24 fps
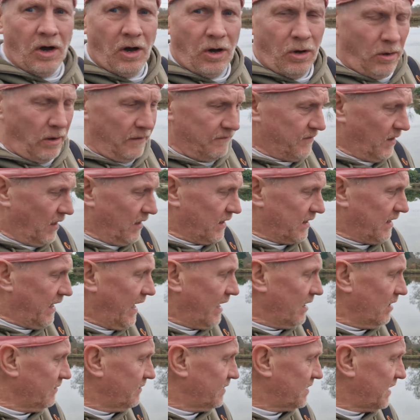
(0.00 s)
what I've done
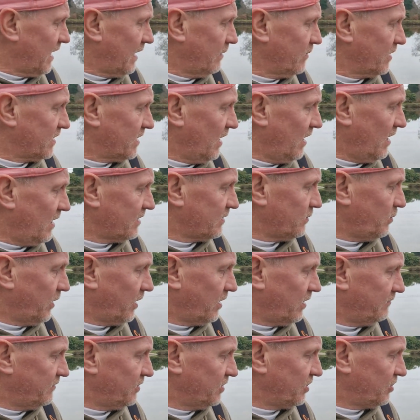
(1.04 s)
again, same as last
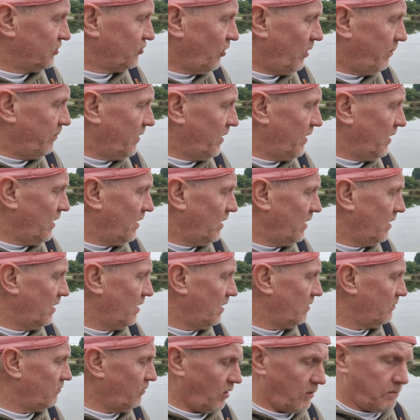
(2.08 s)
week, I've just dropped the
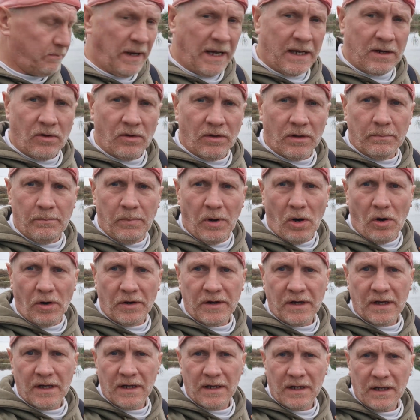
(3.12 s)
rod back on the pod